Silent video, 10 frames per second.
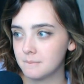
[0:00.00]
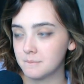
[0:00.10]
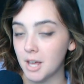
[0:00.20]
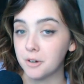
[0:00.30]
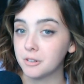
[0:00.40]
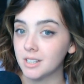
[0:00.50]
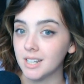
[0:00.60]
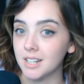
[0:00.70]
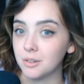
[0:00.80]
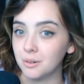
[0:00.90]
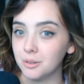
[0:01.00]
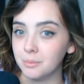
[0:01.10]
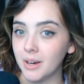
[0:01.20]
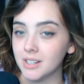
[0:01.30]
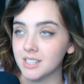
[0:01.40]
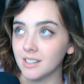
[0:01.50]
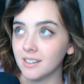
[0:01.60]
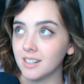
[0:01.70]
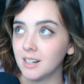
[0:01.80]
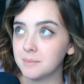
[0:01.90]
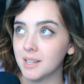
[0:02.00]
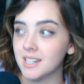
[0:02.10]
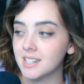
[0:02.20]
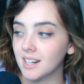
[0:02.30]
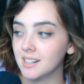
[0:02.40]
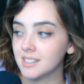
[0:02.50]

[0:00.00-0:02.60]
I really had to hold back tearing up that entire